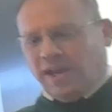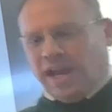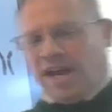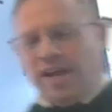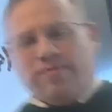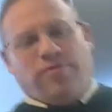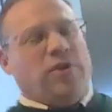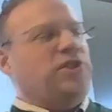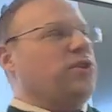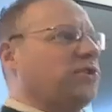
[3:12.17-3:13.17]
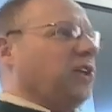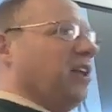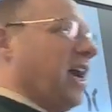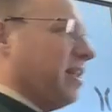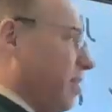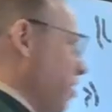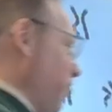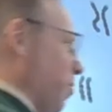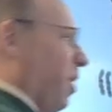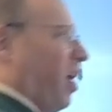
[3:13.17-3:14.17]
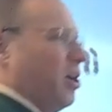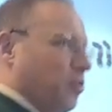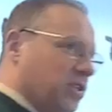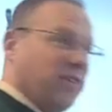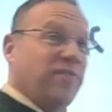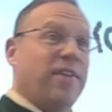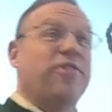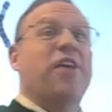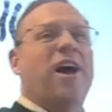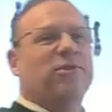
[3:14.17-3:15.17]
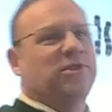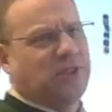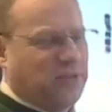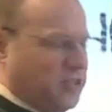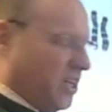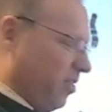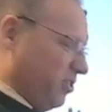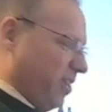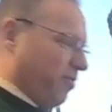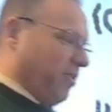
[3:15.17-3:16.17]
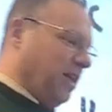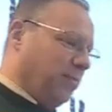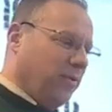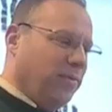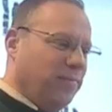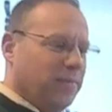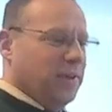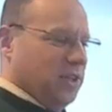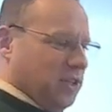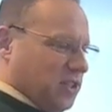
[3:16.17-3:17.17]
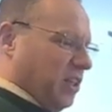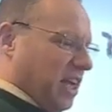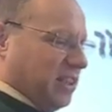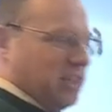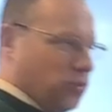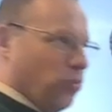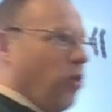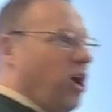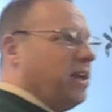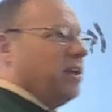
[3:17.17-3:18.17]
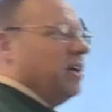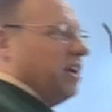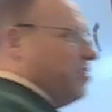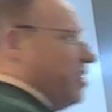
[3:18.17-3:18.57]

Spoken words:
and first you select from the hundreds, if not thousands, of cells you have available. You select this one, and